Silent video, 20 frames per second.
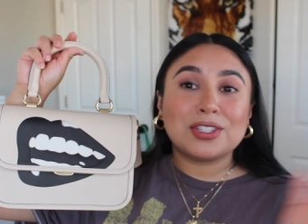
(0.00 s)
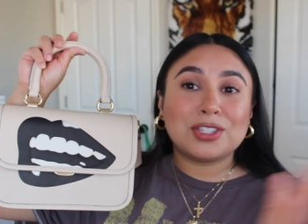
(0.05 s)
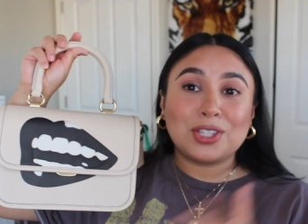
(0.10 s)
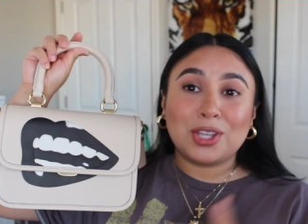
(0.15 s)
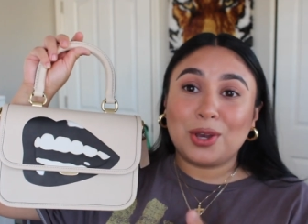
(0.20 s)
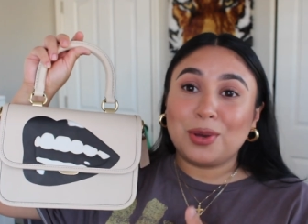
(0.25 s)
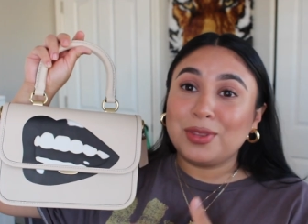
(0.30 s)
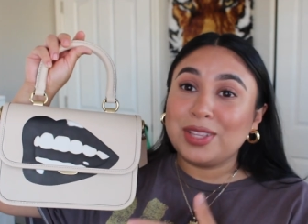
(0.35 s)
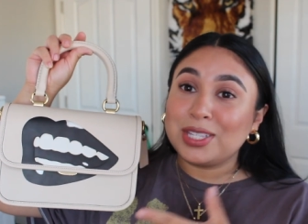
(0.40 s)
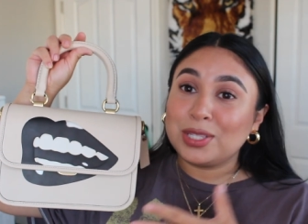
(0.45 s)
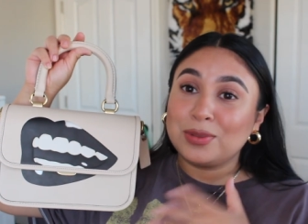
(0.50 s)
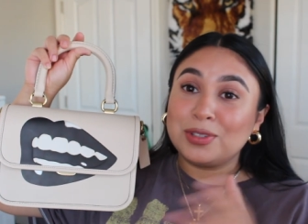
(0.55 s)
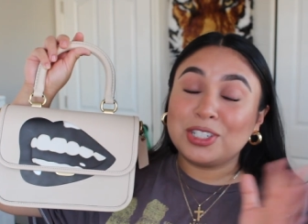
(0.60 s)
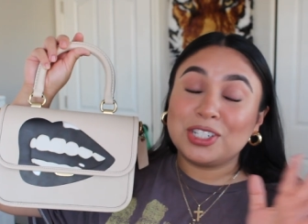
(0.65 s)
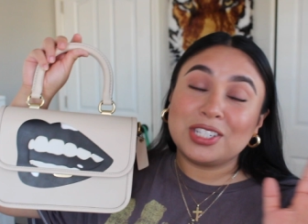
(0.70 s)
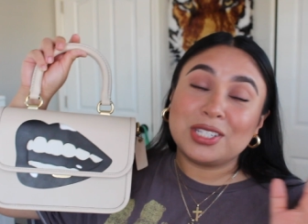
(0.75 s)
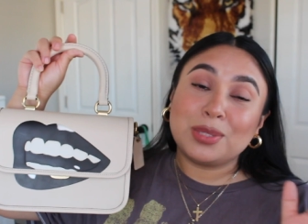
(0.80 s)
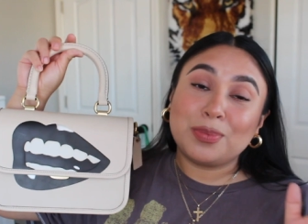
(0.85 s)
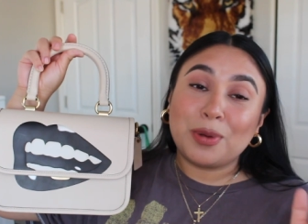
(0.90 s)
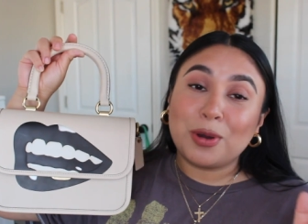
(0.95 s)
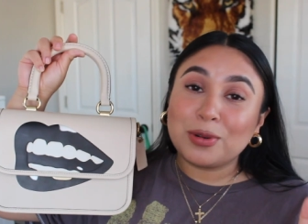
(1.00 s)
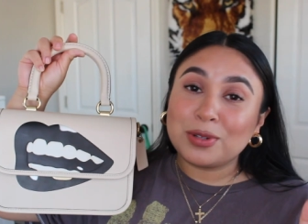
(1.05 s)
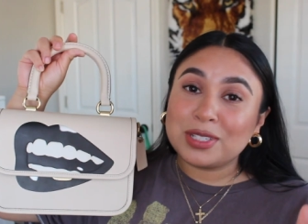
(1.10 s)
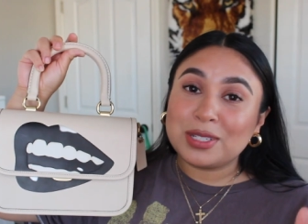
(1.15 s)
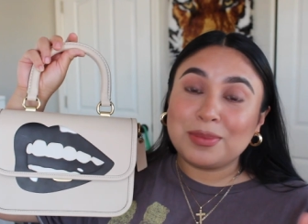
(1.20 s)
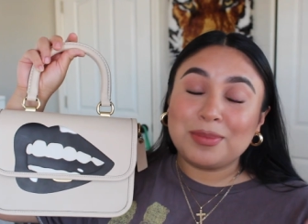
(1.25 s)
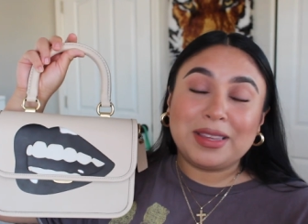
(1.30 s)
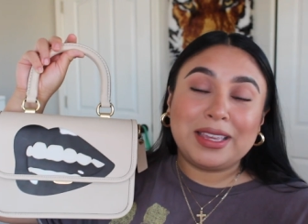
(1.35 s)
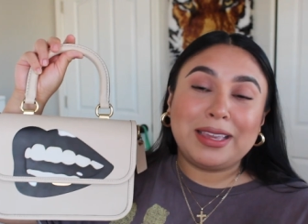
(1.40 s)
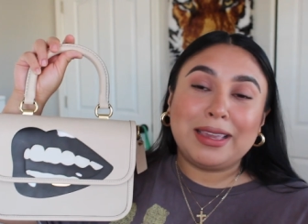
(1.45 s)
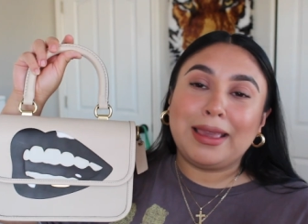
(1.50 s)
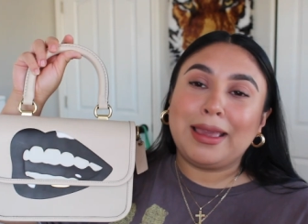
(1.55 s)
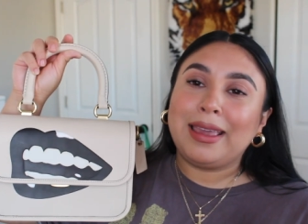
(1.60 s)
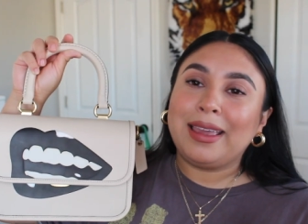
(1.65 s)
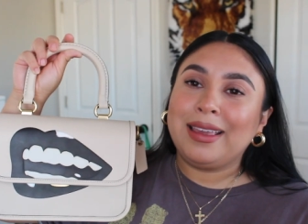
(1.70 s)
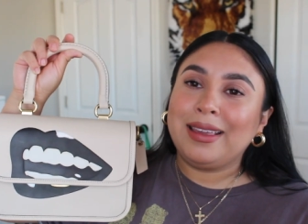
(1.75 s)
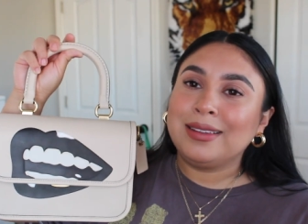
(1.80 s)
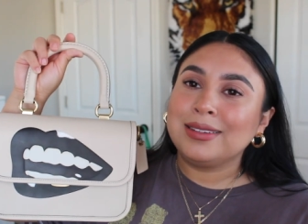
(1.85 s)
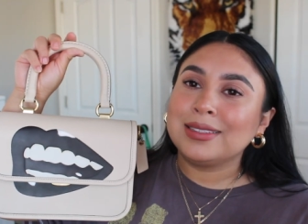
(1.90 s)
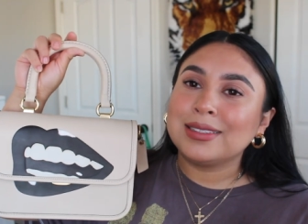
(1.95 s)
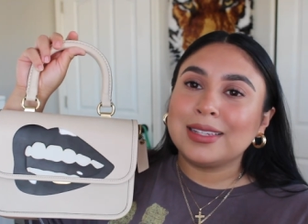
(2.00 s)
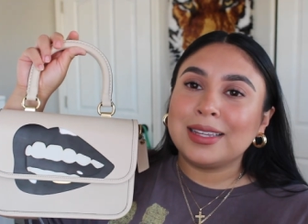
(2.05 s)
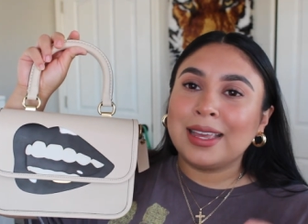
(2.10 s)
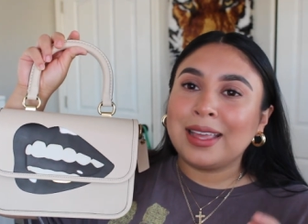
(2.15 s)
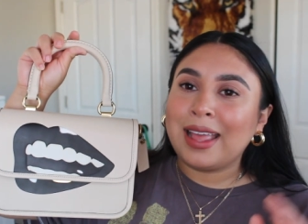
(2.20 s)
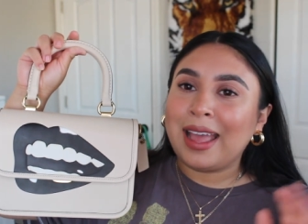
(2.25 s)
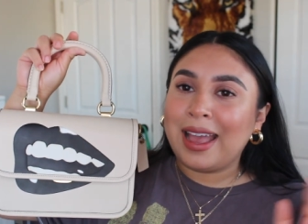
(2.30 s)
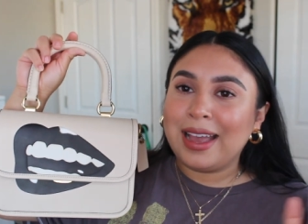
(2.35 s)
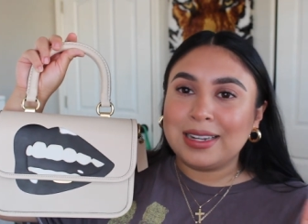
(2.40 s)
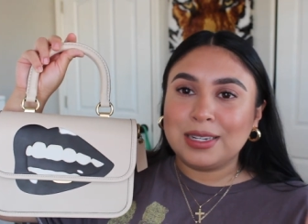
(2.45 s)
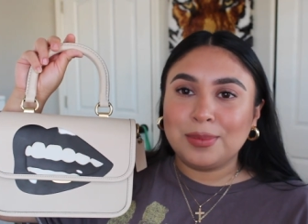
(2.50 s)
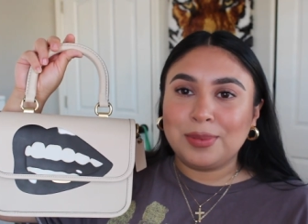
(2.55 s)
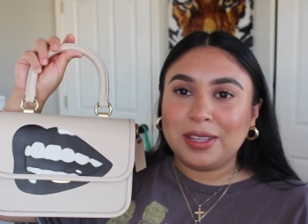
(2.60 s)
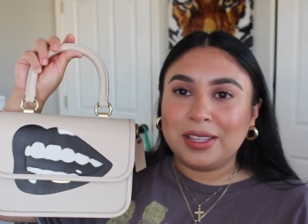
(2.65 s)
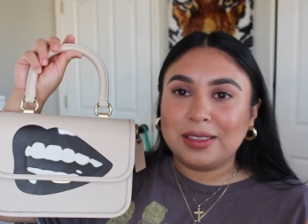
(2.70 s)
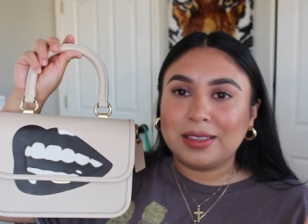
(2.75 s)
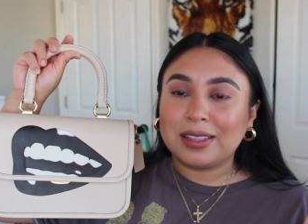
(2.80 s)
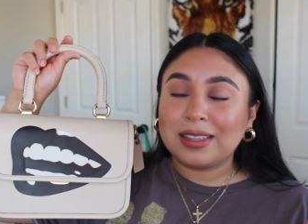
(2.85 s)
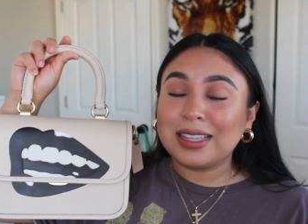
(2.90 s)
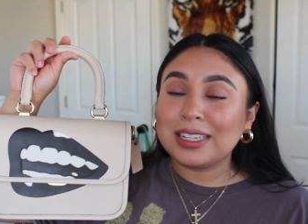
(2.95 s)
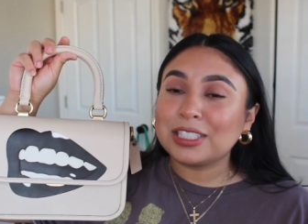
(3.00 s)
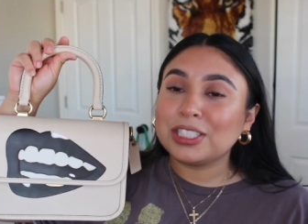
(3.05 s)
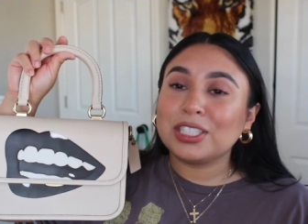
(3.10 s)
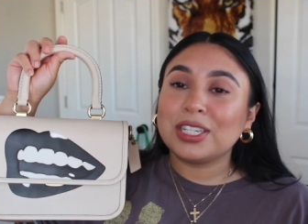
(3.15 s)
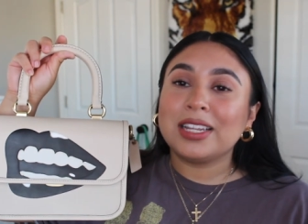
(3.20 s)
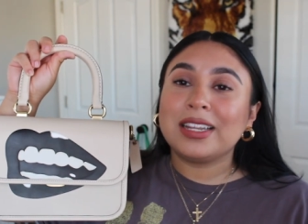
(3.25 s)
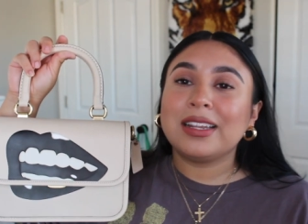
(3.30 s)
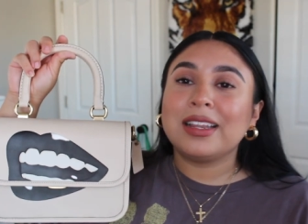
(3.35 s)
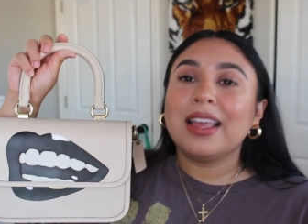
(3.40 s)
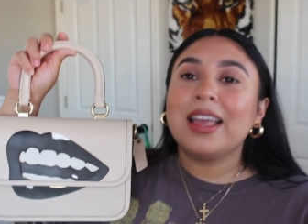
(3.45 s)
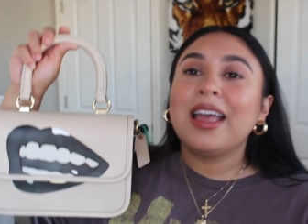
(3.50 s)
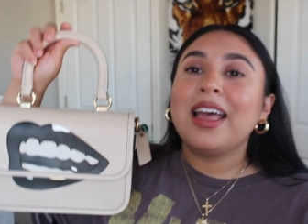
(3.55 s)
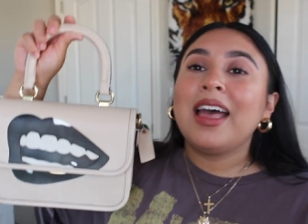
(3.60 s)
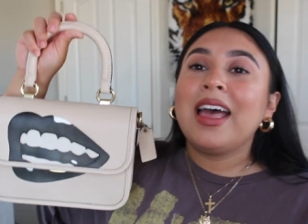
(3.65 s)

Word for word: So this one just spoke to me and it had to be in the collection.